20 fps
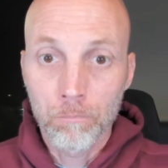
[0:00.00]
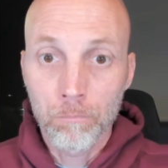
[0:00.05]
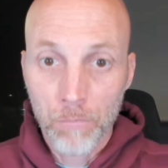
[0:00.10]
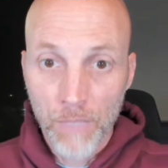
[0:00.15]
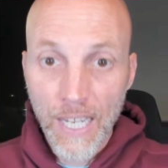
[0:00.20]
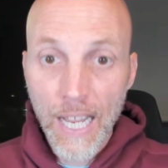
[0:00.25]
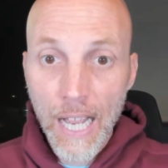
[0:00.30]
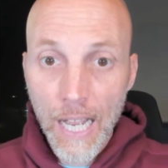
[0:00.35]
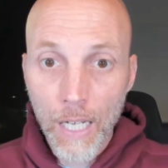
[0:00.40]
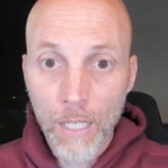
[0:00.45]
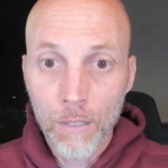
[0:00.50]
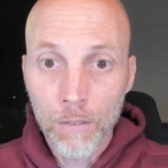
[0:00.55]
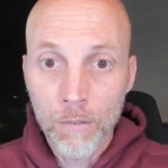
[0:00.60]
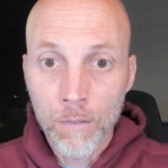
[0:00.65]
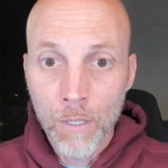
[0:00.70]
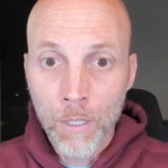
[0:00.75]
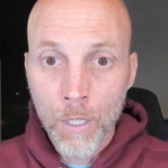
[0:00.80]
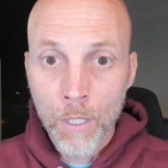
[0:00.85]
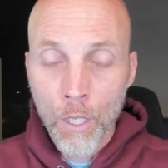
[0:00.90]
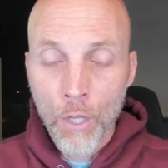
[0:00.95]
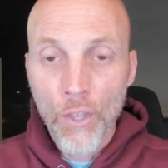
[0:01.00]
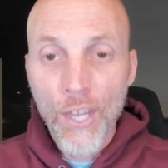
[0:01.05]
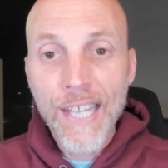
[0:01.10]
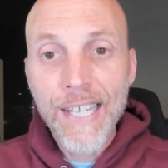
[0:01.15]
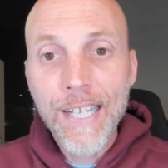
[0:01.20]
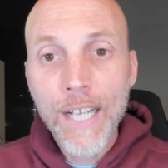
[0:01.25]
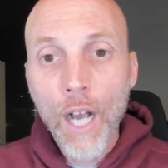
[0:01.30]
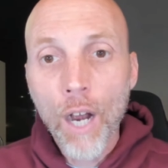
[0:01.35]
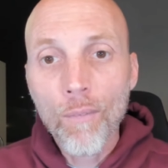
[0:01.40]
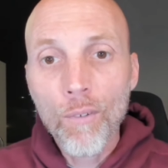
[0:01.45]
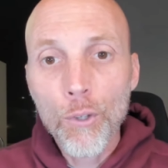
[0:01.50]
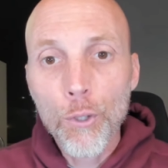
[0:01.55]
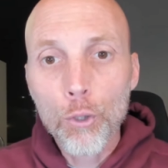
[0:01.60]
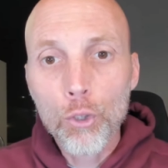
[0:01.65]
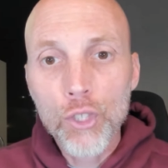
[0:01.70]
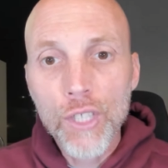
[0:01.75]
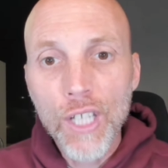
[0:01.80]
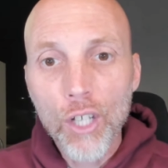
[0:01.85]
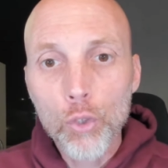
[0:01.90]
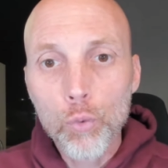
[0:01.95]
Yeah, they covered
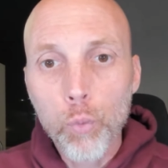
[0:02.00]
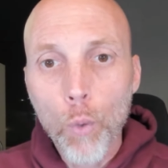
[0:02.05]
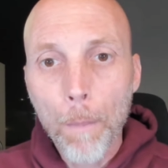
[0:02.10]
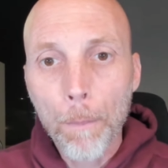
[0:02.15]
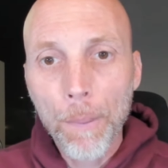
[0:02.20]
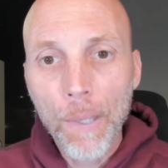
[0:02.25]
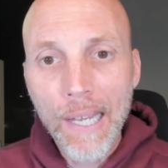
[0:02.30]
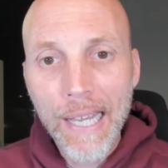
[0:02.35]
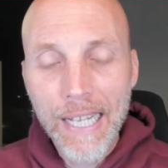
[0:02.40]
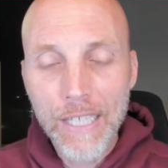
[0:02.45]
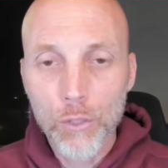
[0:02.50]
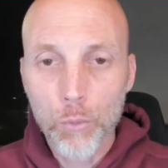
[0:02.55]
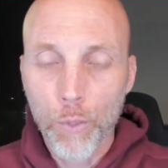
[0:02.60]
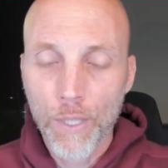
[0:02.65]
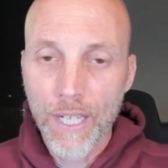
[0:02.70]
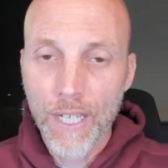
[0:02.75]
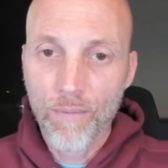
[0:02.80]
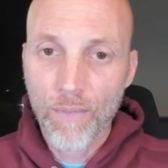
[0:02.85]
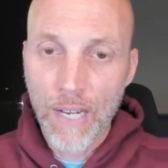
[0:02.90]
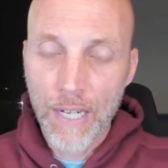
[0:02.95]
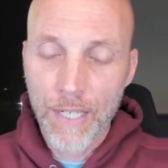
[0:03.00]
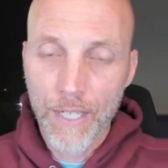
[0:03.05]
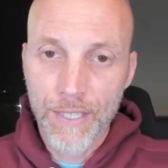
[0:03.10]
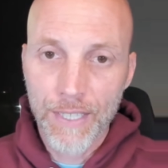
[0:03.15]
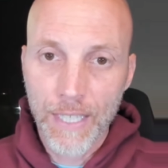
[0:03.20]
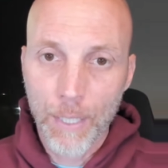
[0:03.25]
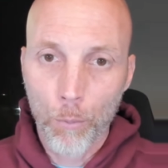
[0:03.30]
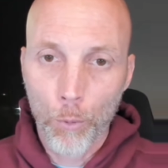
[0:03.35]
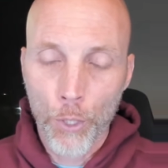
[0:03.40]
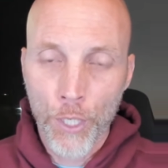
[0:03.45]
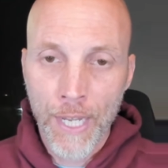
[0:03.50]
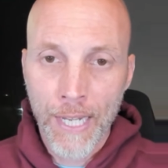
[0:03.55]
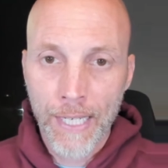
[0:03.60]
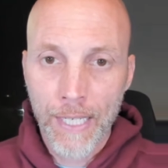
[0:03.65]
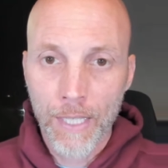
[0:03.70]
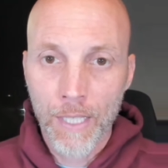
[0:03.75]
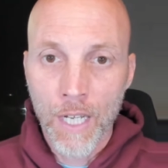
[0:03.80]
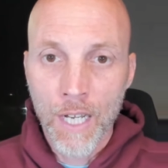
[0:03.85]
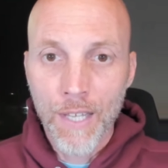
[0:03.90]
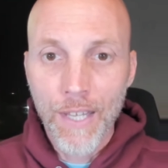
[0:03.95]
themselves with plants when they found out they were
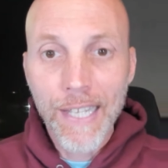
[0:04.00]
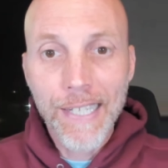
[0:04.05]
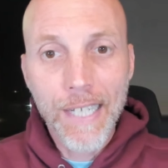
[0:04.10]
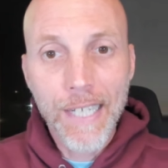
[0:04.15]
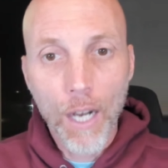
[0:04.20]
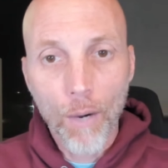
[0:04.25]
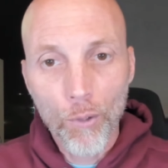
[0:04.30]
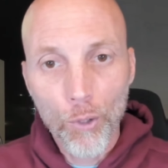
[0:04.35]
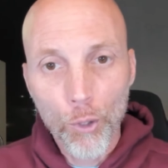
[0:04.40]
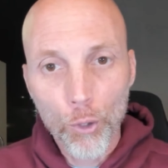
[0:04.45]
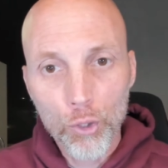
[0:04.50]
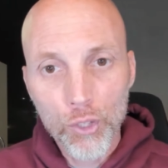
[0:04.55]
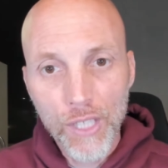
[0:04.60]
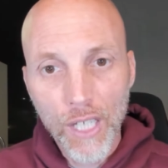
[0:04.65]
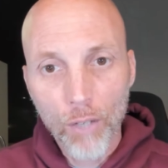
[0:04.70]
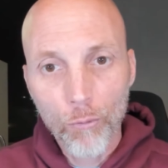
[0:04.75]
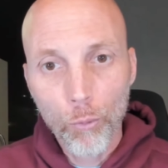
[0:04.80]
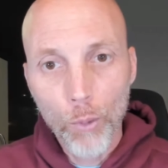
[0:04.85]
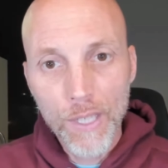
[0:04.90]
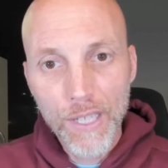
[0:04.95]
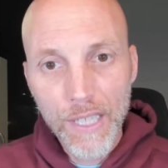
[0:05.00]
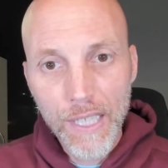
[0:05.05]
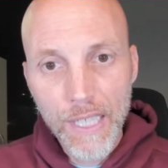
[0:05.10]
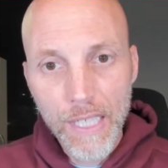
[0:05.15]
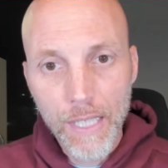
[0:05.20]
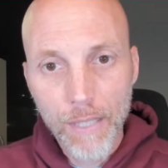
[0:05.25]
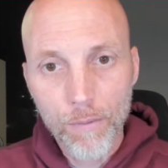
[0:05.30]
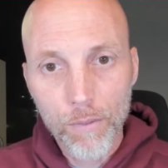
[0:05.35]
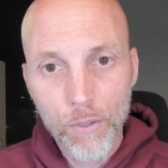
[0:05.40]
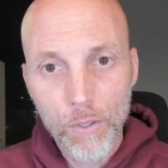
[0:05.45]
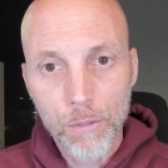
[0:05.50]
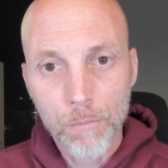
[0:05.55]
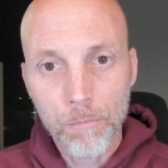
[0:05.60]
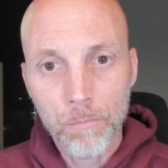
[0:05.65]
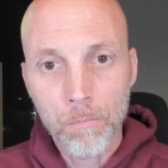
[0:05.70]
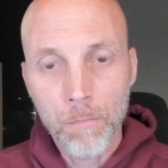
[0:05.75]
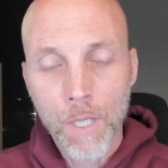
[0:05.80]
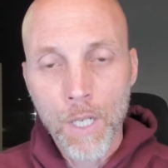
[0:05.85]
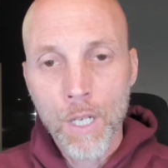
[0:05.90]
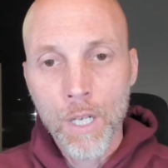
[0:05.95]
naked. They covered themselves with leaves.
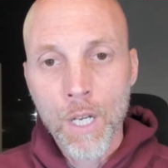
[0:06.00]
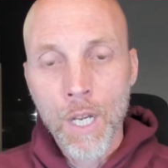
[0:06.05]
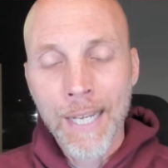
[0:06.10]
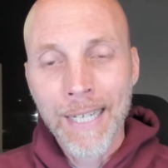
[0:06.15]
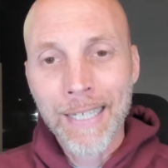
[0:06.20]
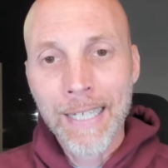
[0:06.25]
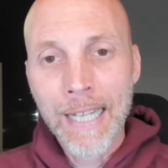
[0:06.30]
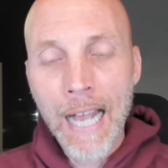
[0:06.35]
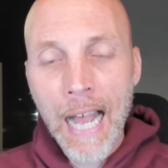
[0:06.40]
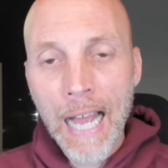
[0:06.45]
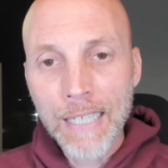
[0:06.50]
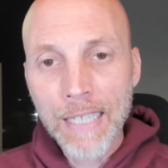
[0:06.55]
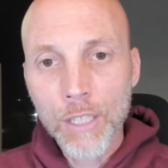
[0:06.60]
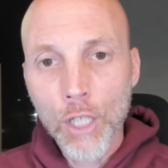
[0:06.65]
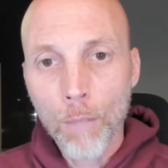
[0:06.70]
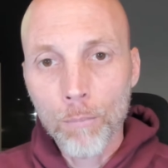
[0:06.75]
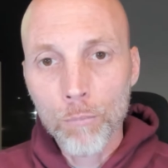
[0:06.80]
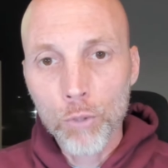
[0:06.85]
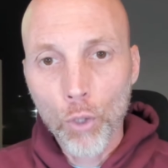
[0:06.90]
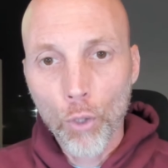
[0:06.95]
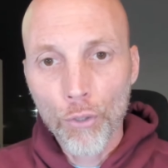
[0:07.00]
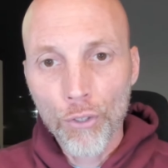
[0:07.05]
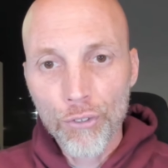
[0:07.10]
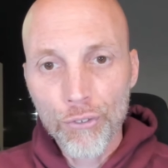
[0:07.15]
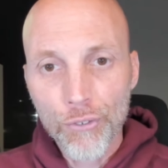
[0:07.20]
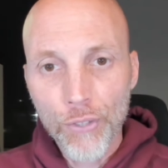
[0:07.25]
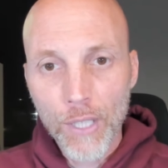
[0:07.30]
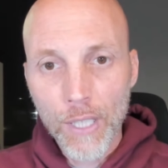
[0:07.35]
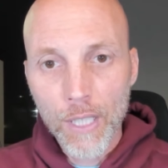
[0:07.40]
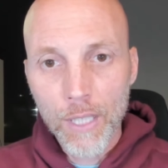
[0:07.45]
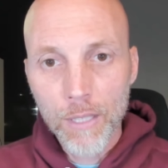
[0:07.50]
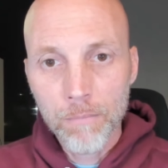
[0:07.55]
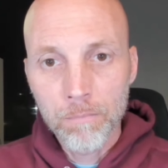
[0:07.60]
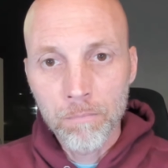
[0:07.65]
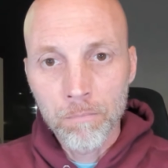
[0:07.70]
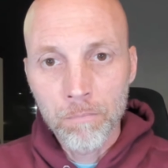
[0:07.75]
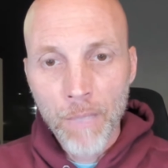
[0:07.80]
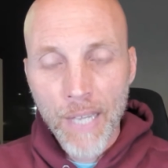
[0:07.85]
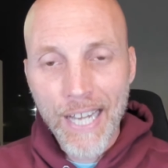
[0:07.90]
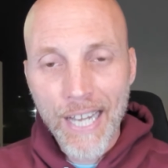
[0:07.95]
God comes on the scene,
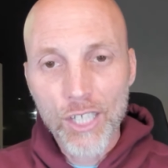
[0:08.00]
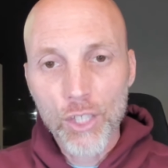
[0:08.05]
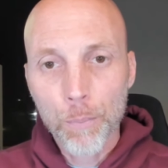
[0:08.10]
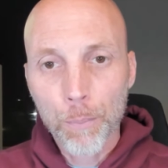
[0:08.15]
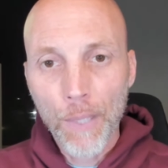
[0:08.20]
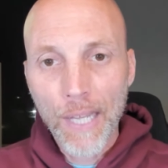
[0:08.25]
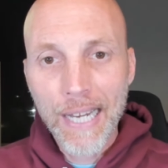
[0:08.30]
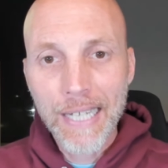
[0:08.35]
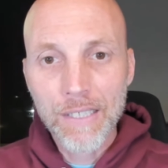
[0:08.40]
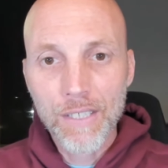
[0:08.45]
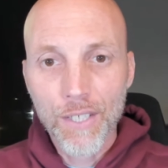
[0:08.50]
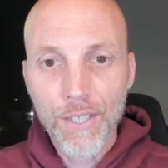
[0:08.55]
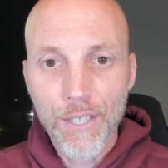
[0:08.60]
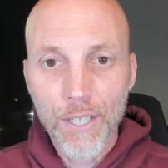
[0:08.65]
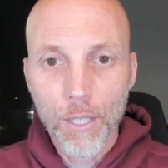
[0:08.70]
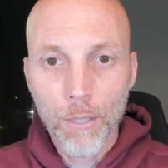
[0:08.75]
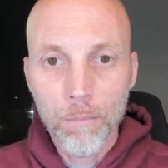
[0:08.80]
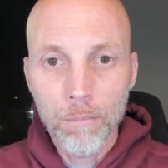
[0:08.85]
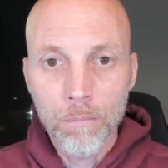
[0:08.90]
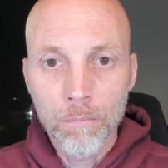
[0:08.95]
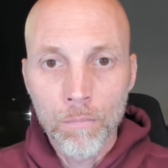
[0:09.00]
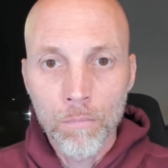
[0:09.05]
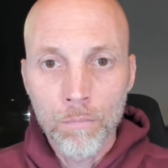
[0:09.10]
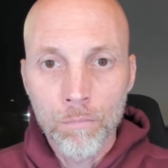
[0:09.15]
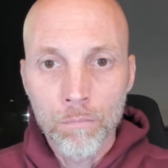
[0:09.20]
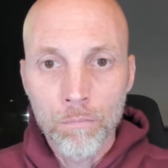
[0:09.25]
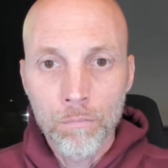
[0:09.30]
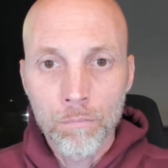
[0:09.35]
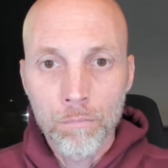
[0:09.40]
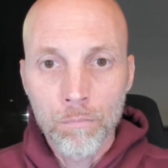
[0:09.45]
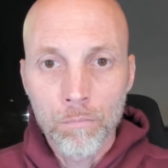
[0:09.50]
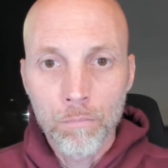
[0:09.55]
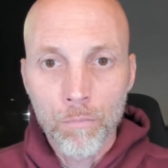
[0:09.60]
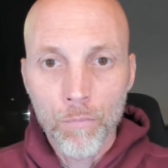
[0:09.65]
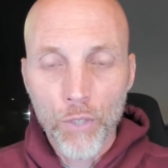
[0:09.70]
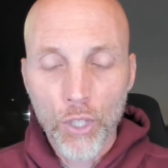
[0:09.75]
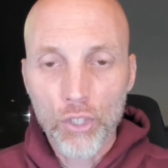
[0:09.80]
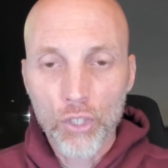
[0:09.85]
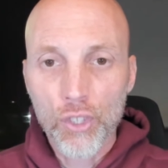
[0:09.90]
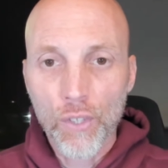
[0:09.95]
explains to them
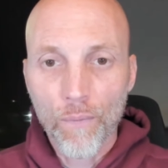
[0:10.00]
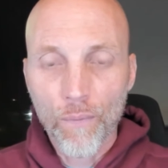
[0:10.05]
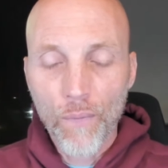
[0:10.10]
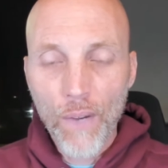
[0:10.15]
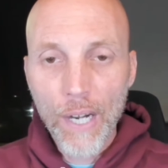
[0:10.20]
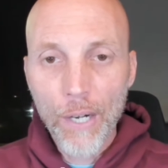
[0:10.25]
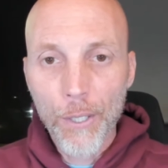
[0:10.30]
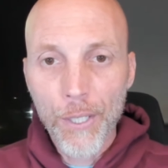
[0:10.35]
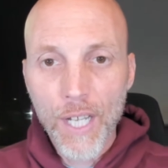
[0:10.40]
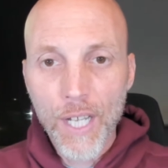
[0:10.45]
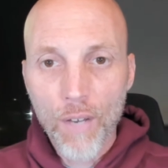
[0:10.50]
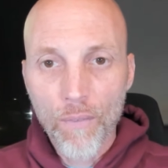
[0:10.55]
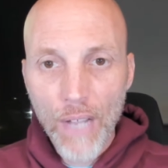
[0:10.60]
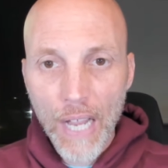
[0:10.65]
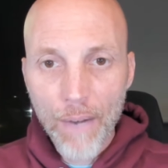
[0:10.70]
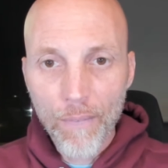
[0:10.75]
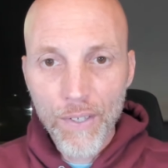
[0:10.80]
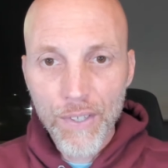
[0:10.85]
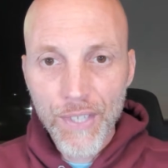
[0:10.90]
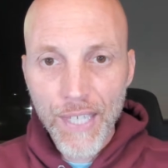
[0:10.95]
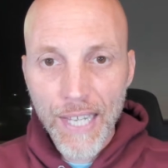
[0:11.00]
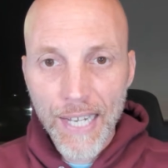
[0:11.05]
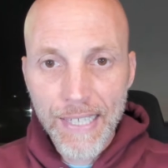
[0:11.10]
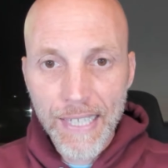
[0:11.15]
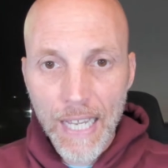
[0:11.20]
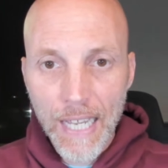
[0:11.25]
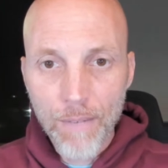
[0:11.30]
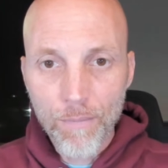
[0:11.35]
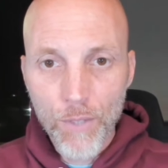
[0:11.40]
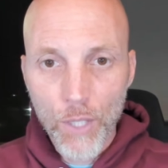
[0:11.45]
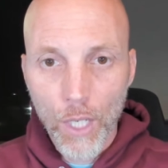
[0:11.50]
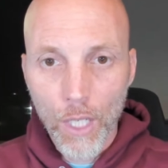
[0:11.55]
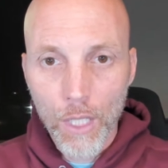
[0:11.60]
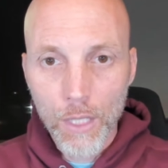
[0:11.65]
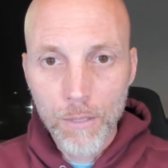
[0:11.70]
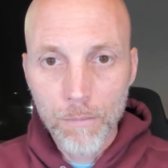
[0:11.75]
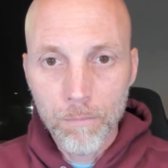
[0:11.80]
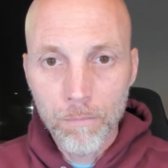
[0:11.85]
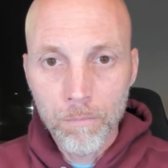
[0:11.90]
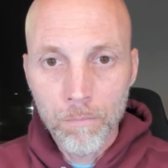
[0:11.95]
the severity of everything they've
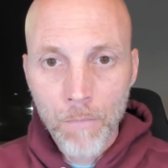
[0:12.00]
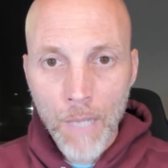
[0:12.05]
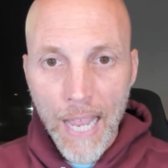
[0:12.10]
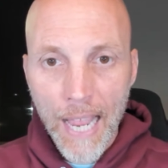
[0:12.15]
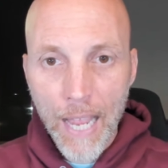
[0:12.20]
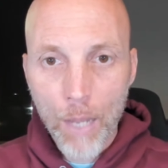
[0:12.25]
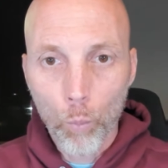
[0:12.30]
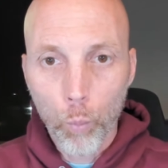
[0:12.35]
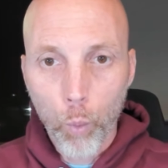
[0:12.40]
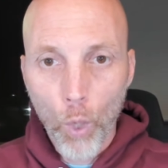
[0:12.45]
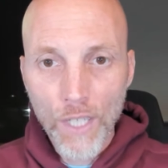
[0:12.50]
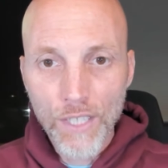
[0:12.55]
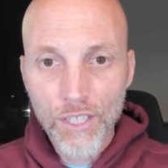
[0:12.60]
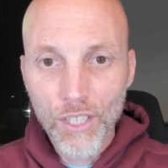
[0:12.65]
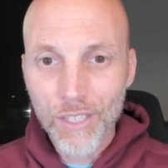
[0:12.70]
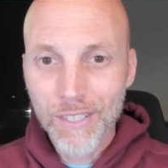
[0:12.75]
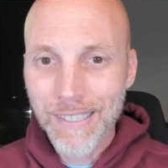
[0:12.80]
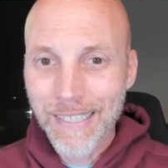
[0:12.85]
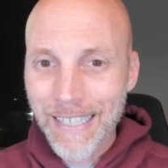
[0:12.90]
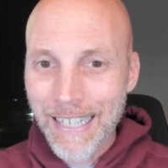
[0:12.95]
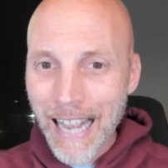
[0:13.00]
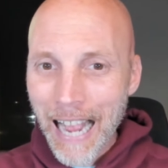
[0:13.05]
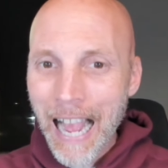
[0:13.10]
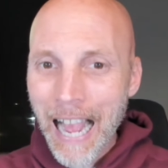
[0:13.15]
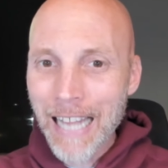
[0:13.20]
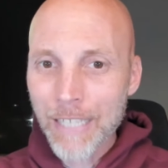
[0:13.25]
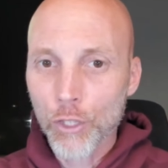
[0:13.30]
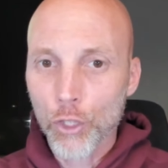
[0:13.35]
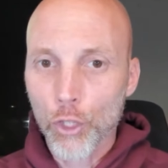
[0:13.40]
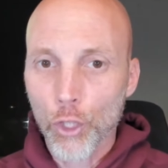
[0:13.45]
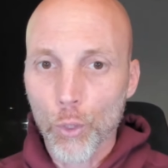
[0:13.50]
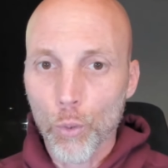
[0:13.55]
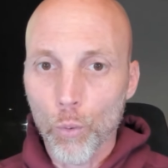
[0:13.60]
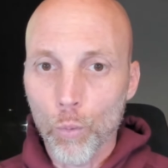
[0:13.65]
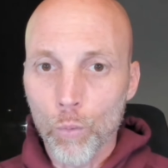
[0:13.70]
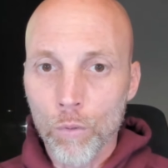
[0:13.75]
done. And what does God do?